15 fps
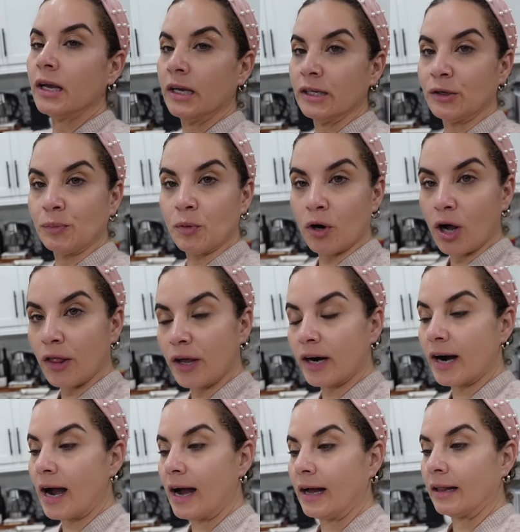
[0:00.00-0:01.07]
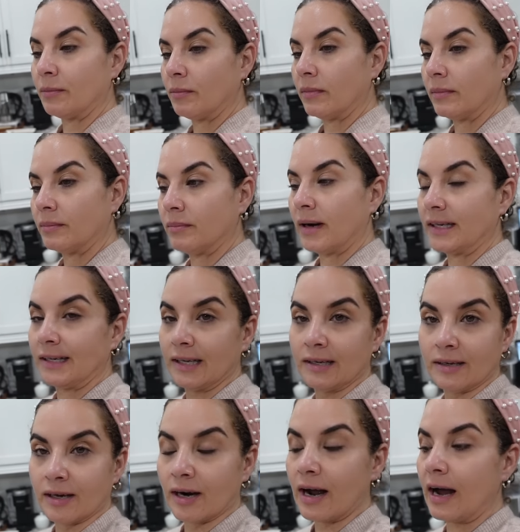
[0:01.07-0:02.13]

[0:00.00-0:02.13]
his brother at my sister's